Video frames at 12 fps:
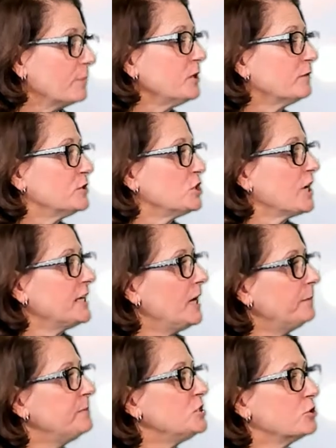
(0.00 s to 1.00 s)
your vagina
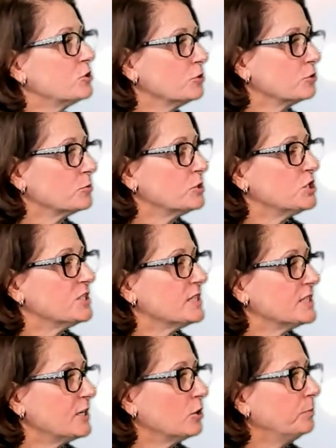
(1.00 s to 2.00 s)
up into your uterus, which is a
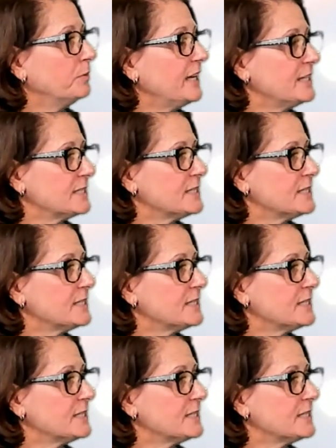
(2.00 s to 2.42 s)
sterile place.